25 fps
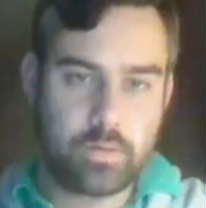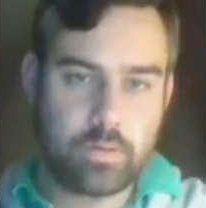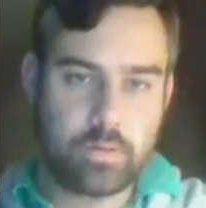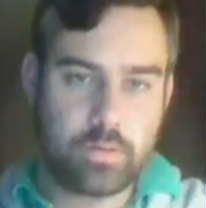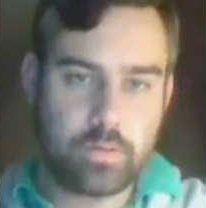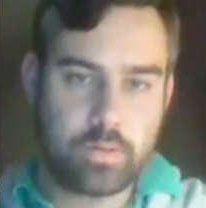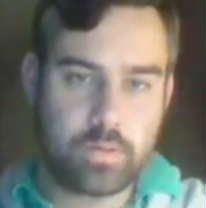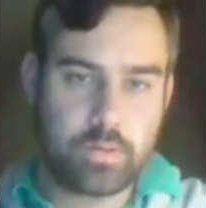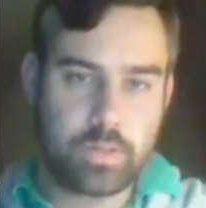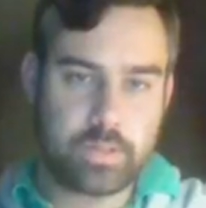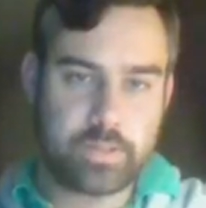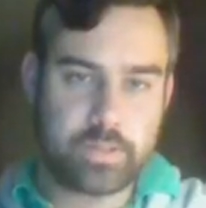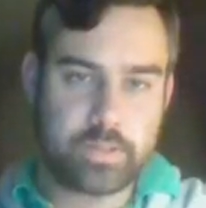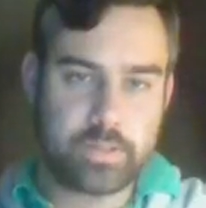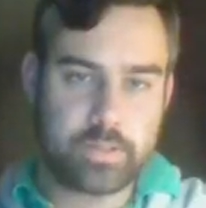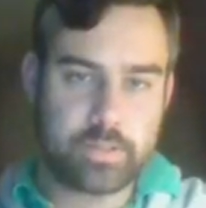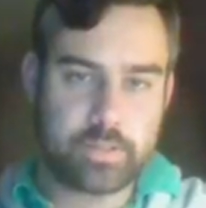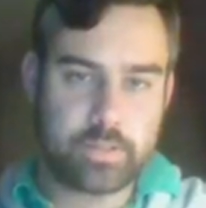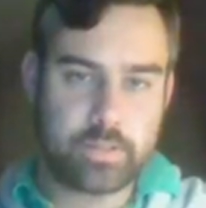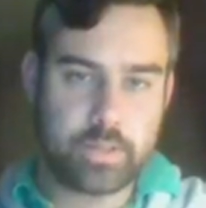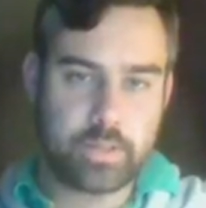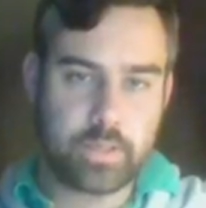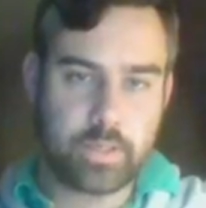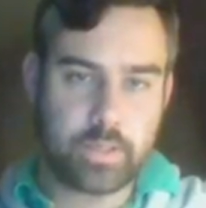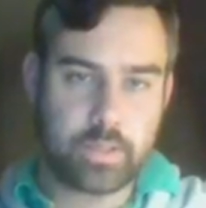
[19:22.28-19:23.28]
This is
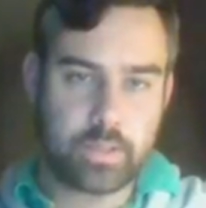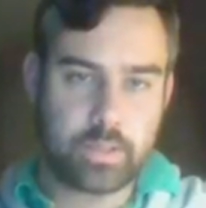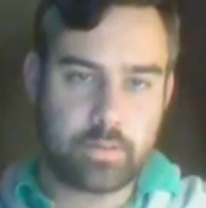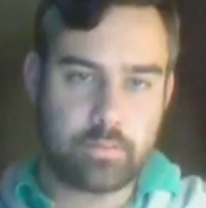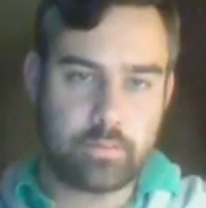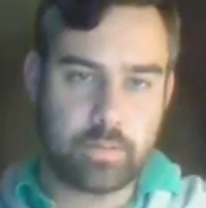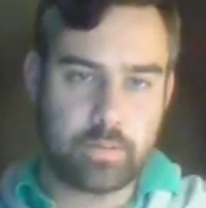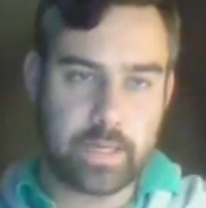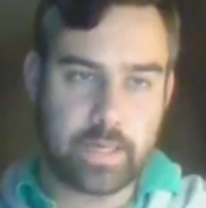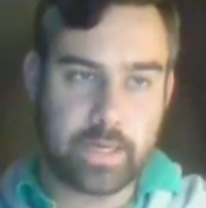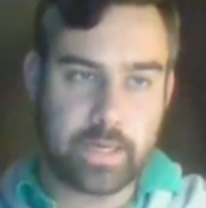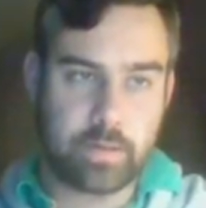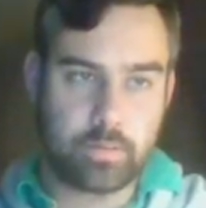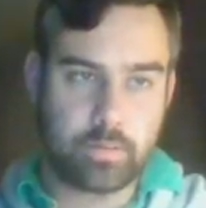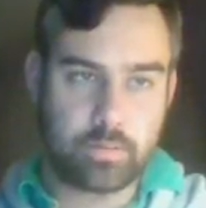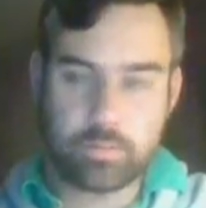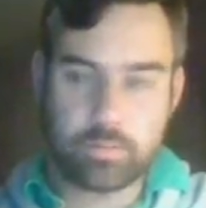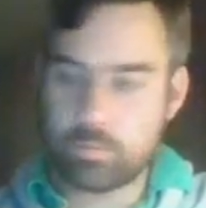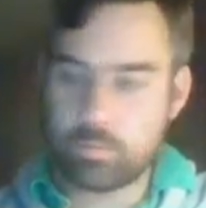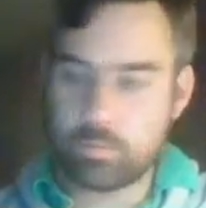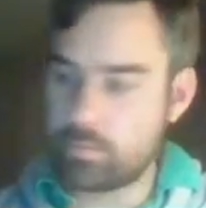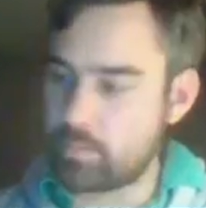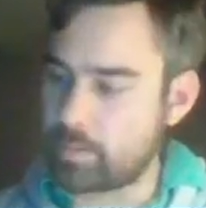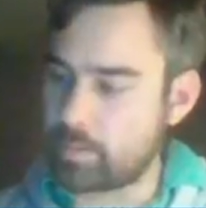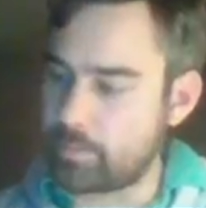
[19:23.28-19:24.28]
not... Wow,
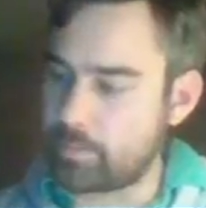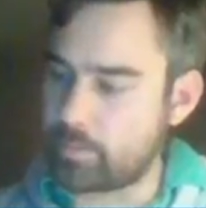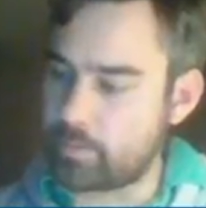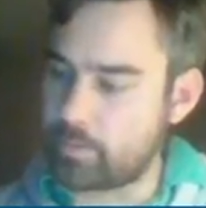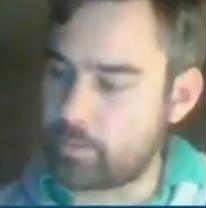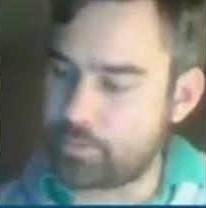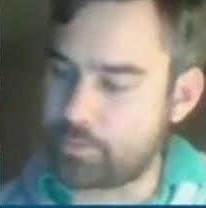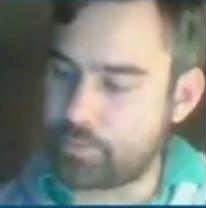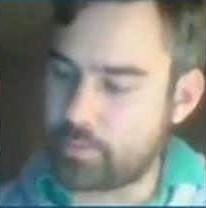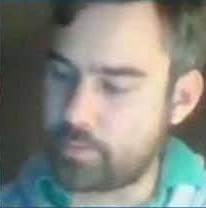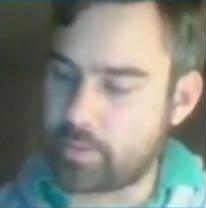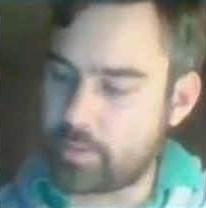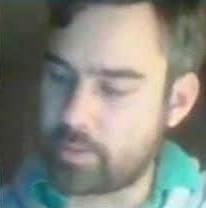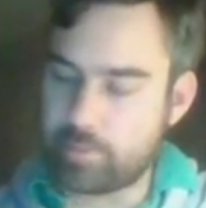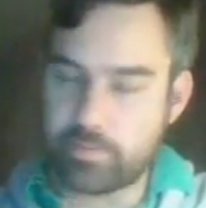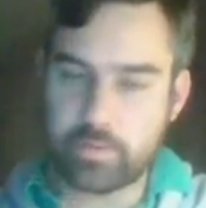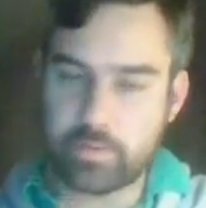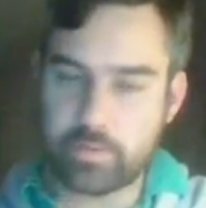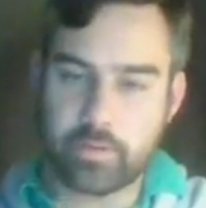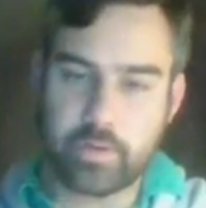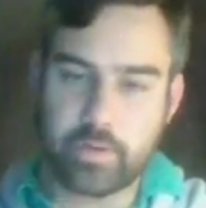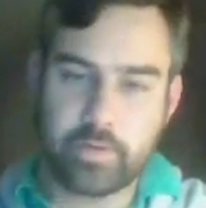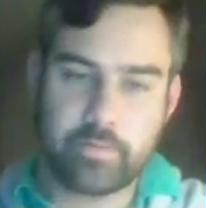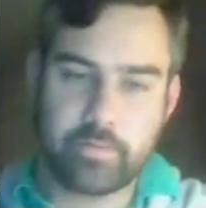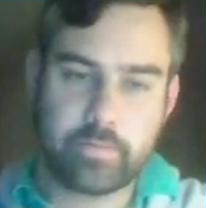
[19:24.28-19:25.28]
my opponent drew another
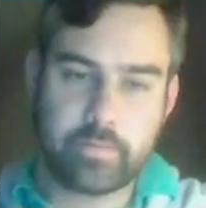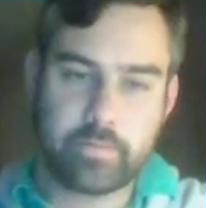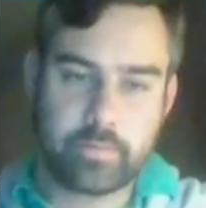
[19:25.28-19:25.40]
Goyf.